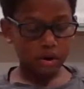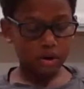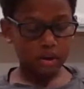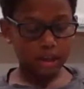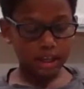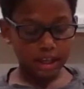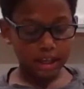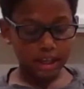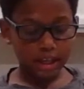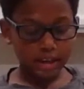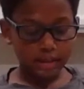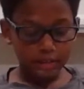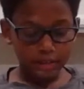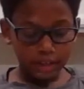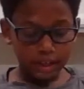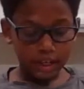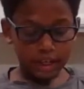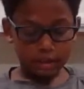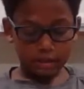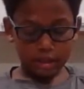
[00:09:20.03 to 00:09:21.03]
early
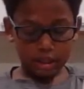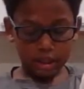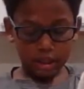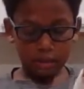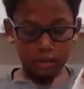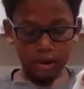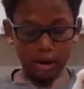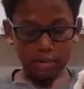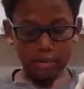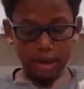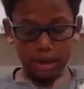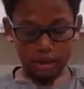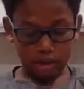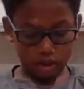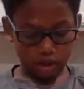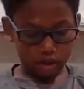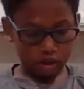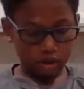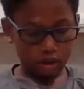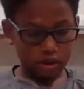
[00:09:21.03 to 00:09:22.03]
is because you want to make
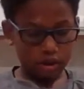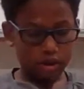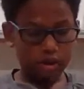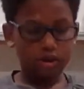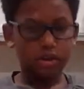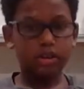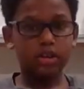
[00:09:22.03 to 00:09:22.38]
sure